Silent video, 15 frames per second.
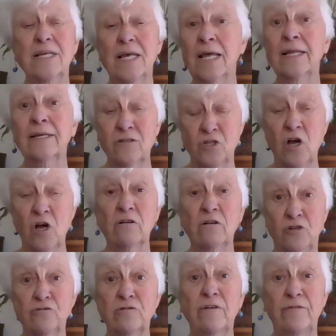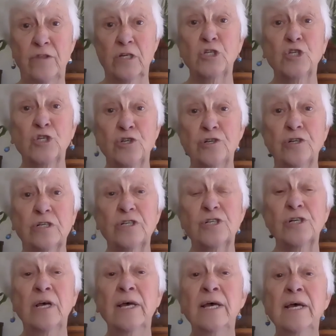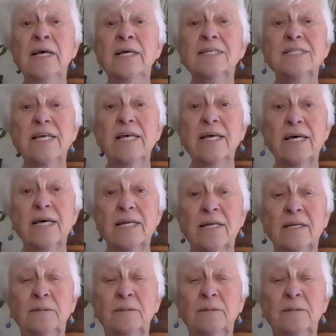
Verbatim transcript: and doctor of the church, said,